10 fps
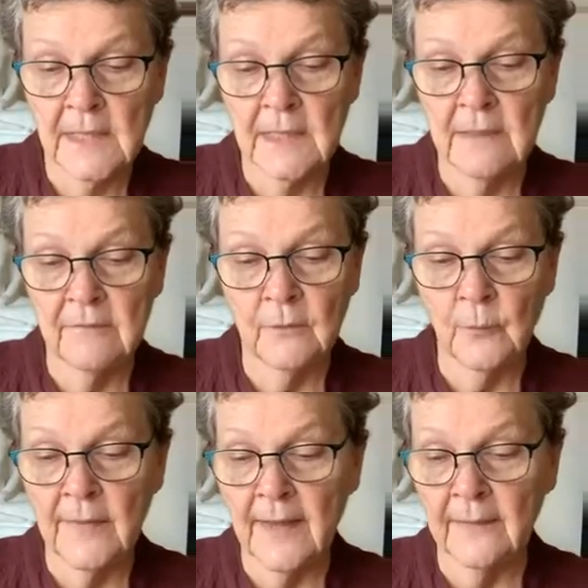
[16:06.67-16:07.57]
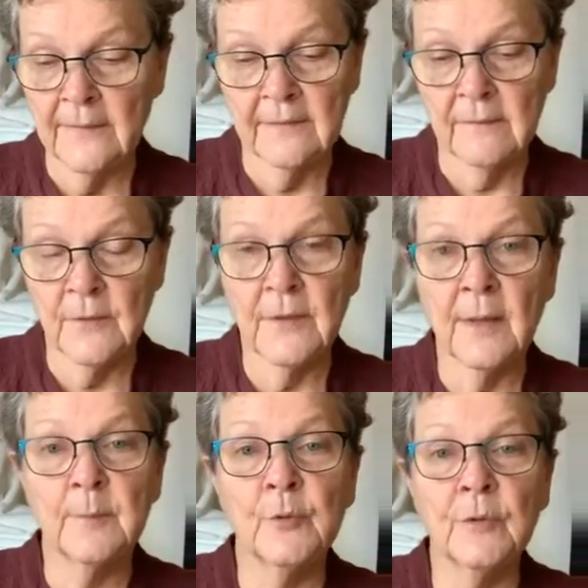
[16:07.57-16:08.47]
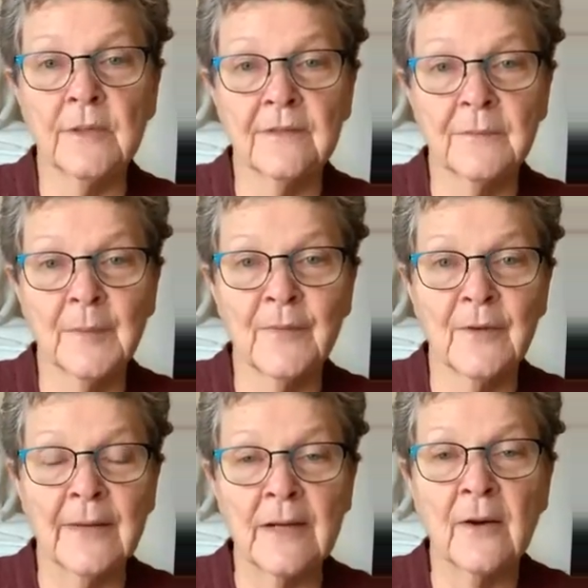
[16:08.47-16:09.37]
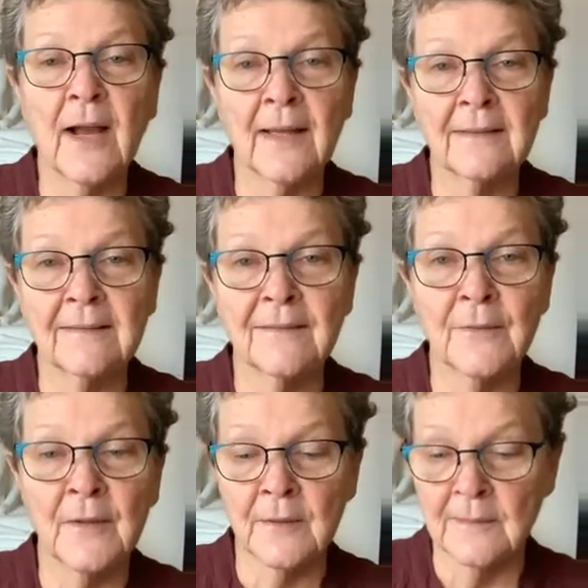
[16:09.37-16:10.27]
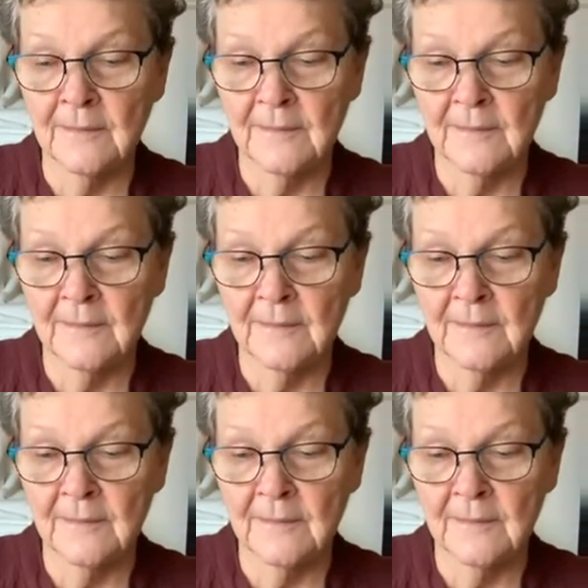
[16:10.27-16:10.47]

Even without this, they're not Buddhas, but they're arahants, so they're